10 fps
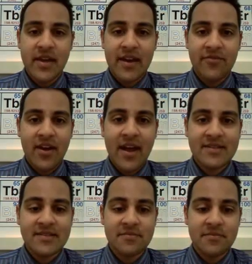we had for
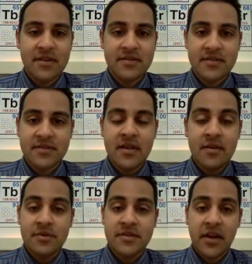acids and bases,
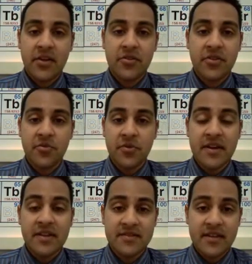particularly the
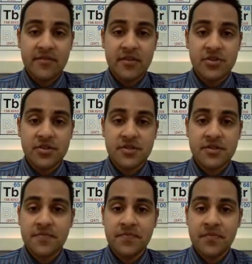Arrhenius
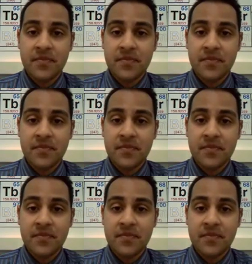definitions,